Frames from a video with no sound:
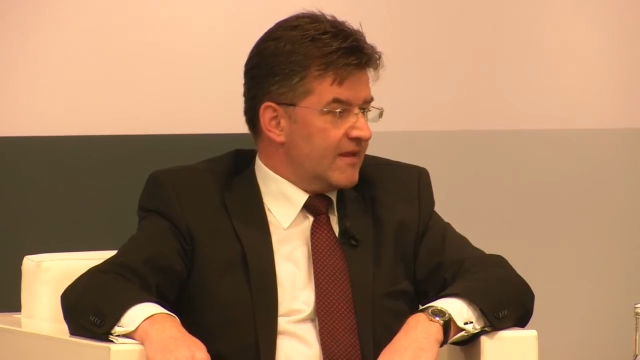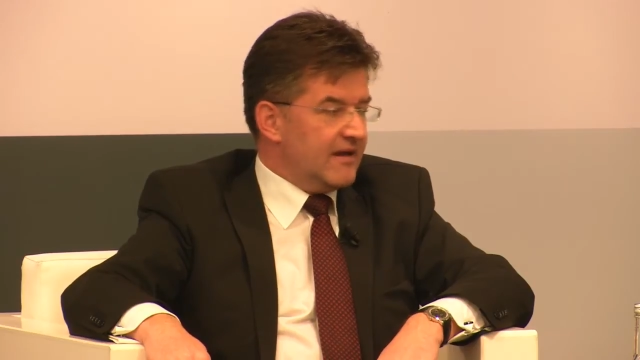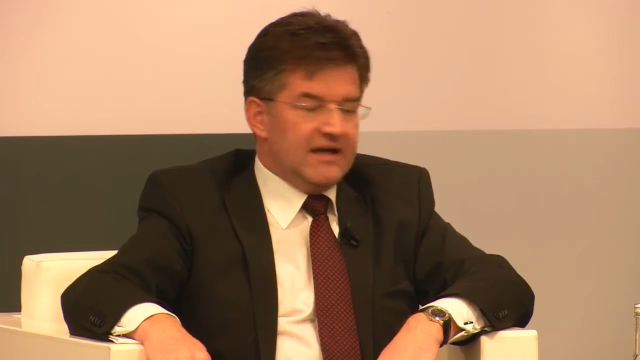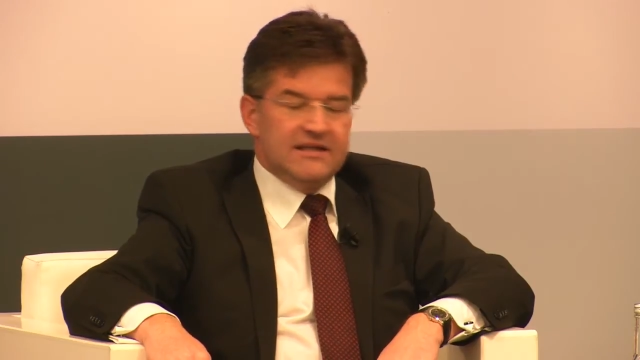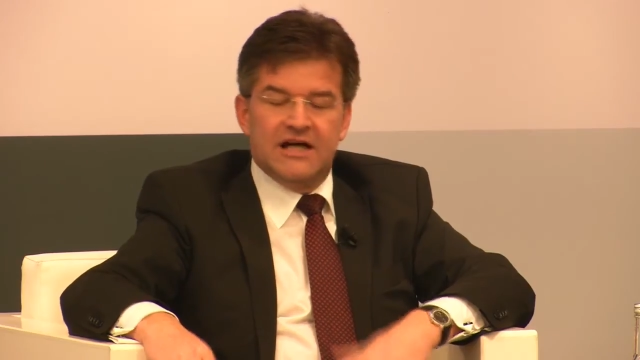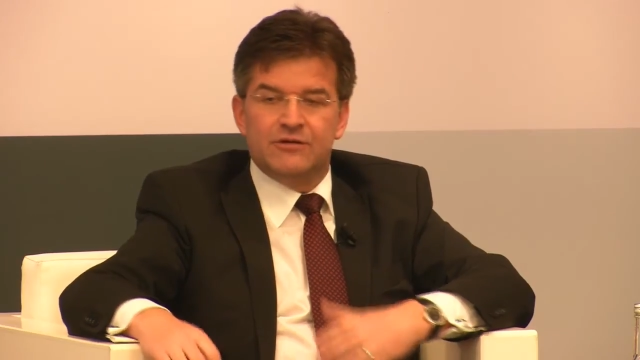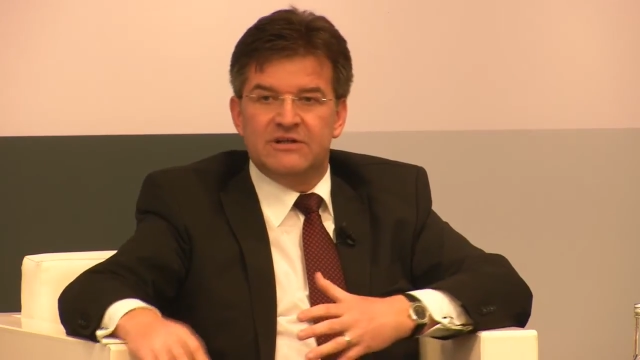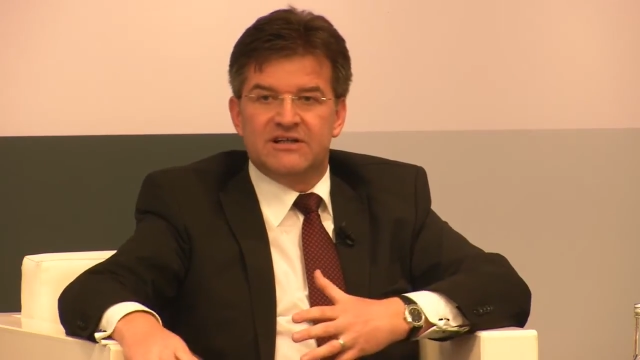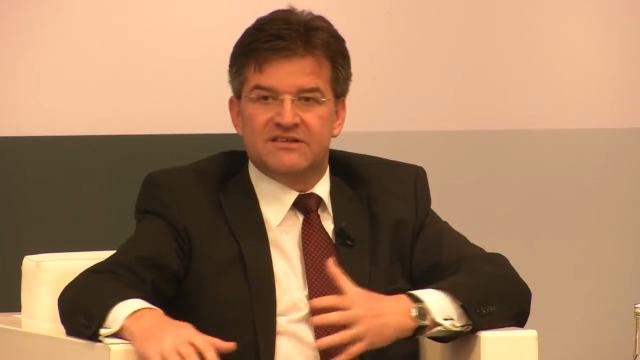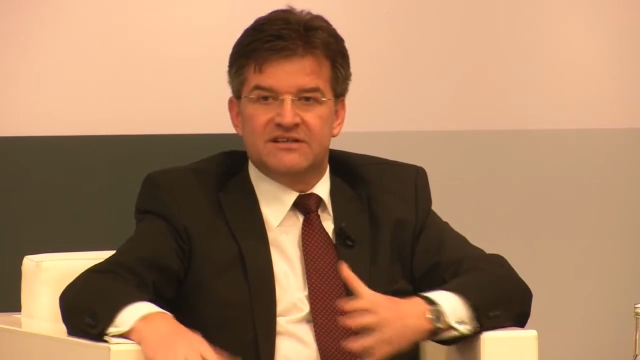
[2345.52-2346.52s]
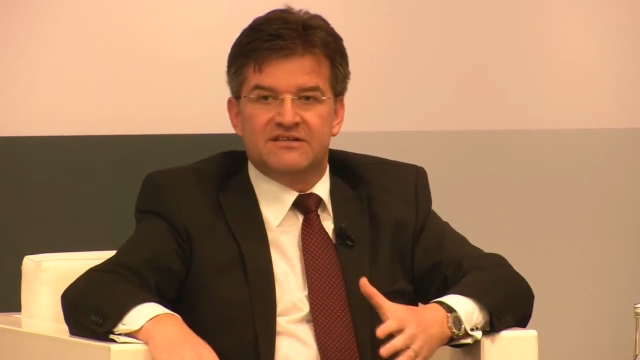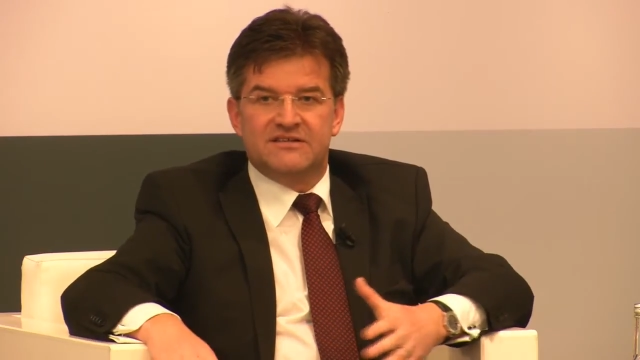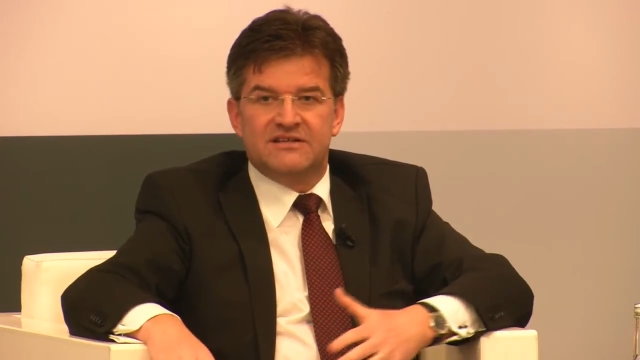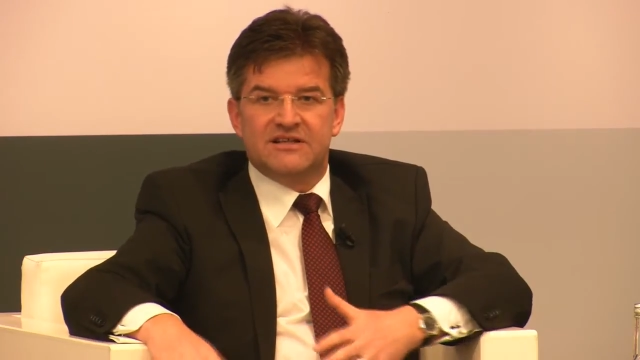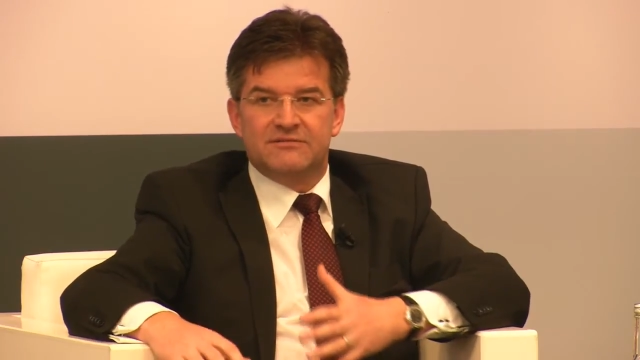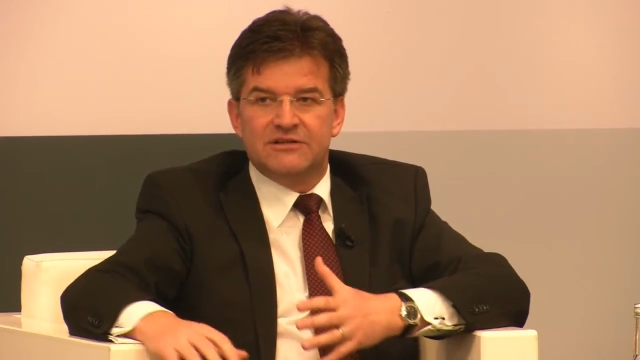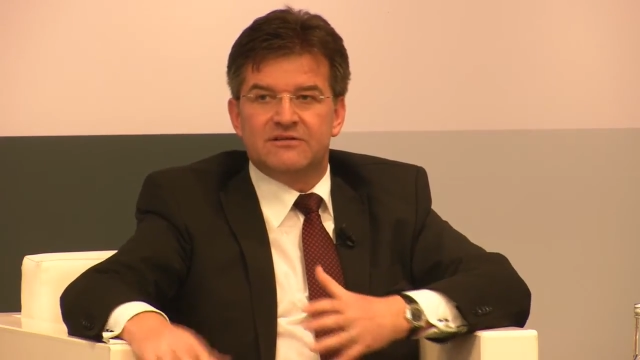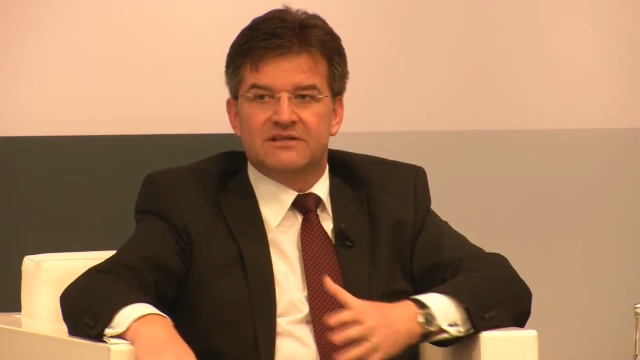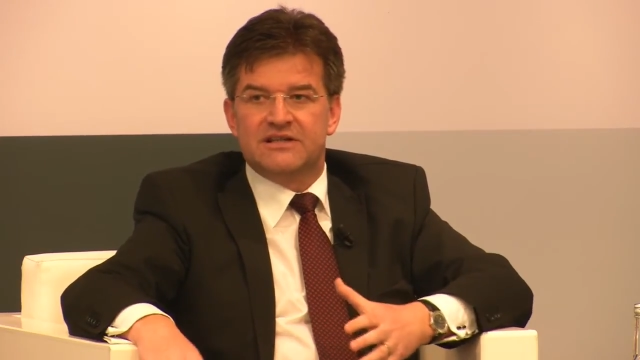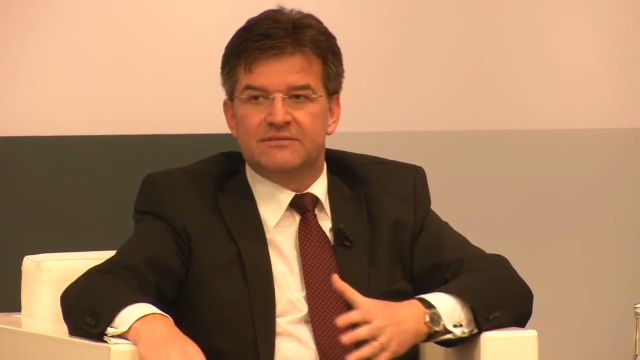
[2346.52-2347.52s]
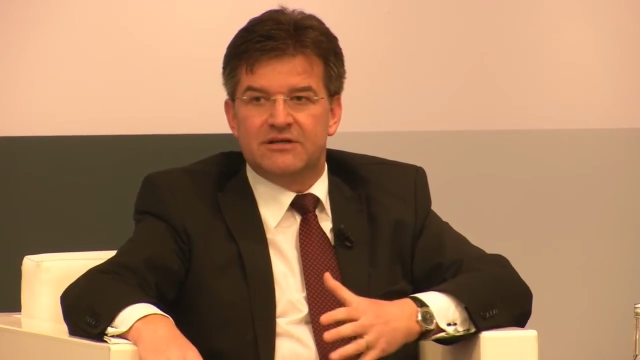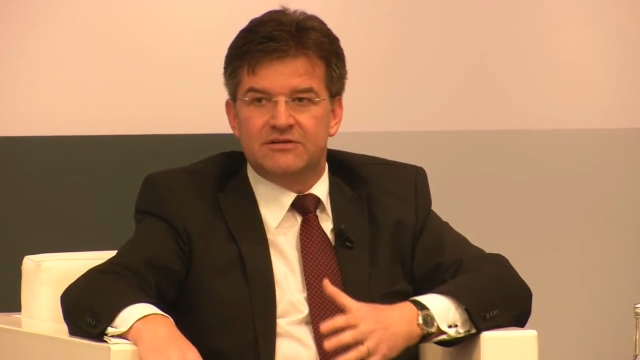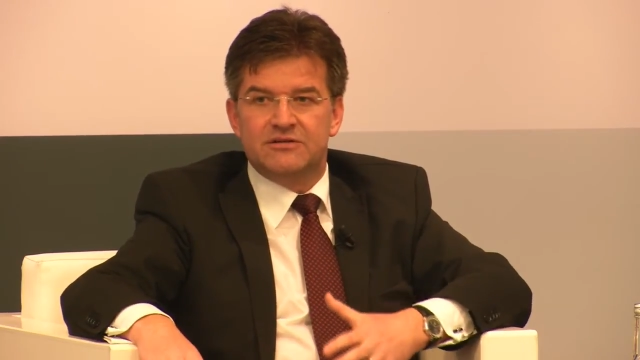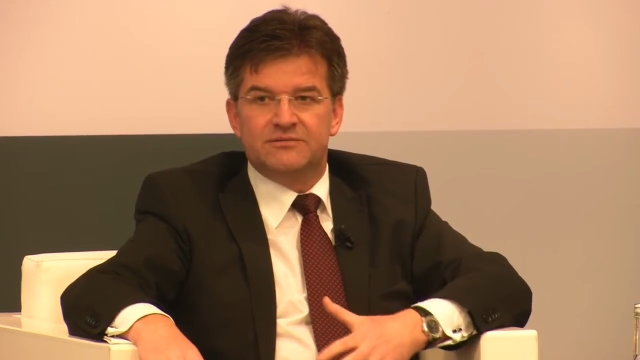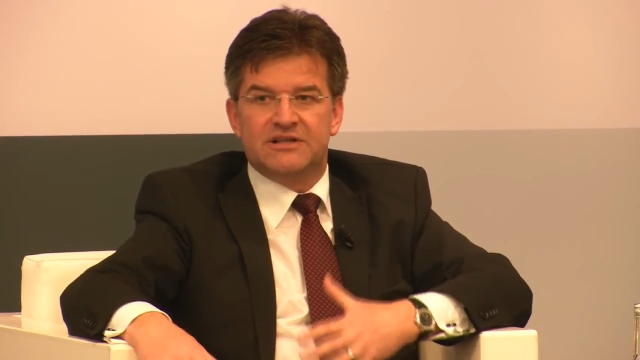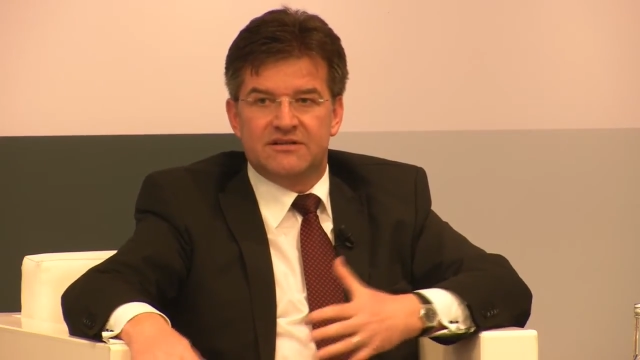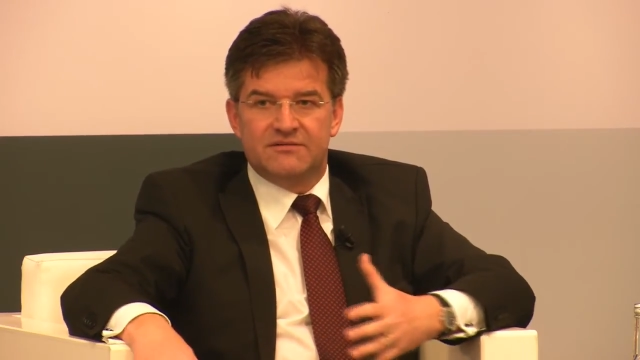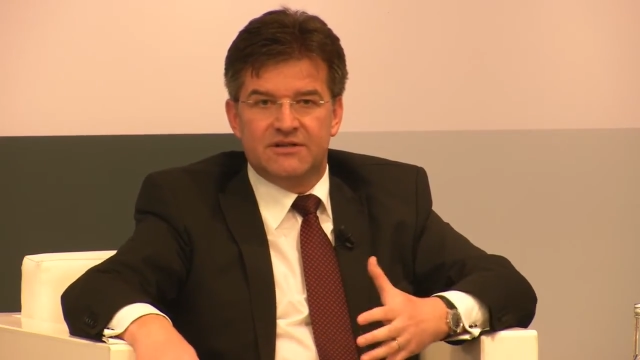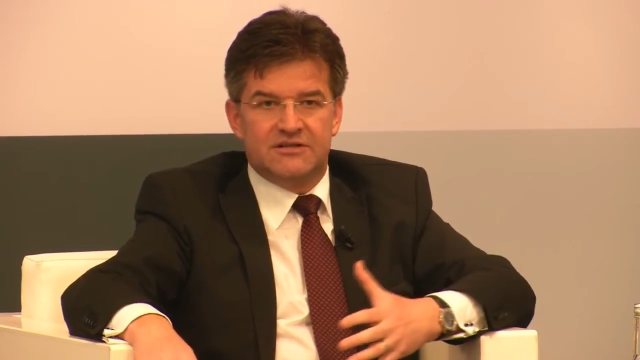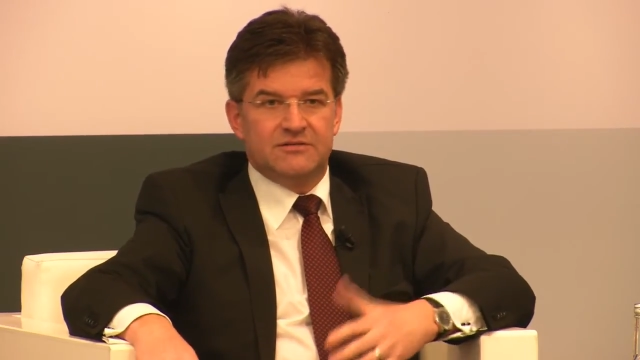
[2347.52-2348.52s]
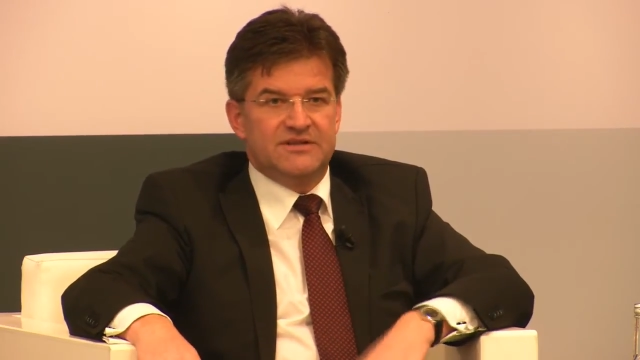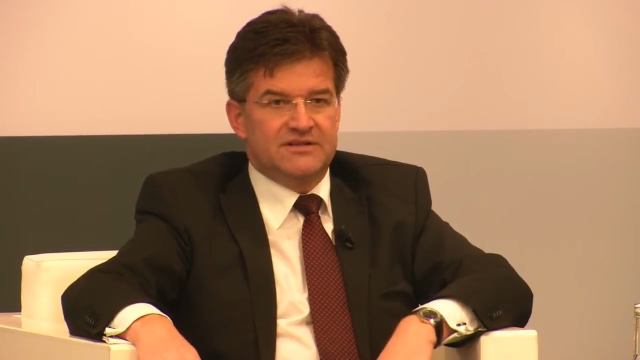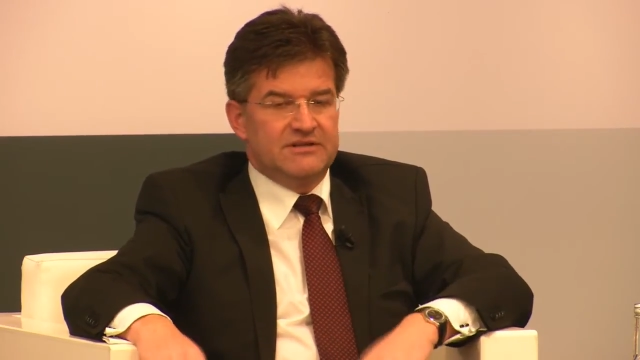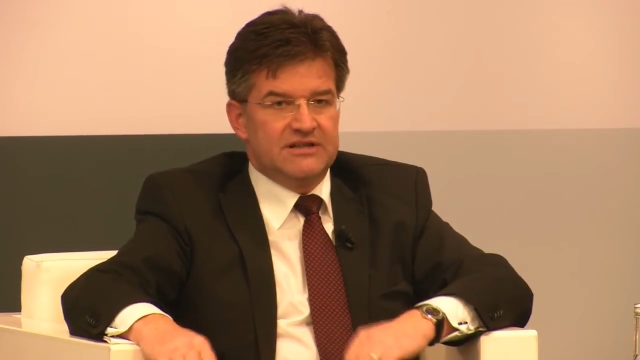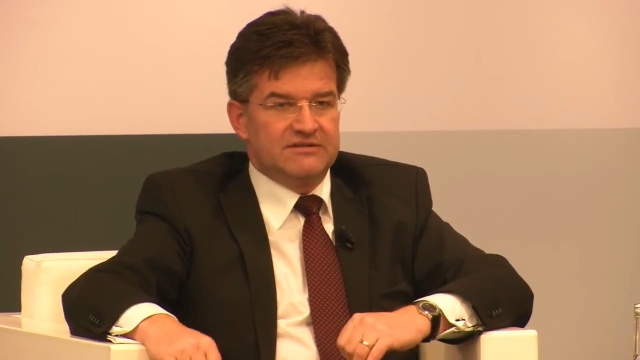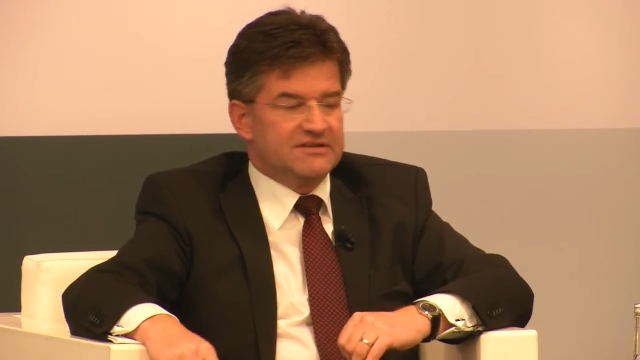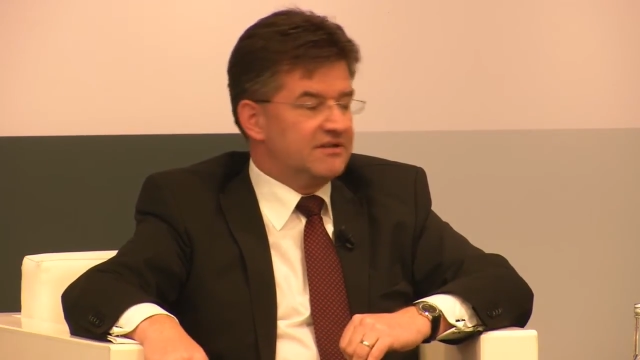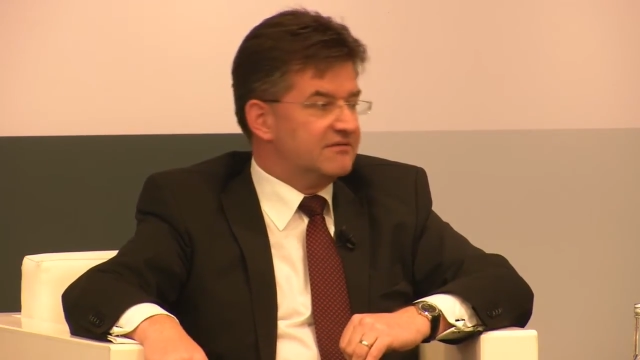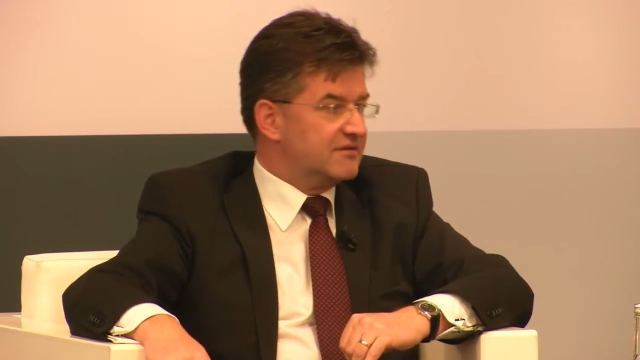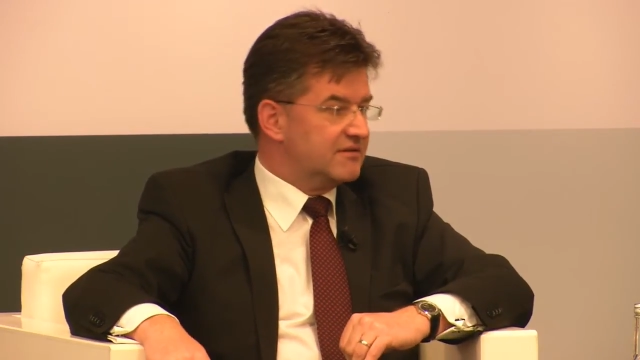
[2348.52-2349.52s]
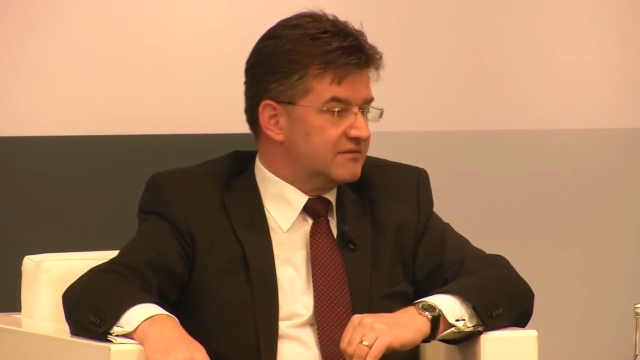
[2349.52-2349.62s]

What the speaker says: And now we are sending signals we don't care about you because we are too busy with ourselves.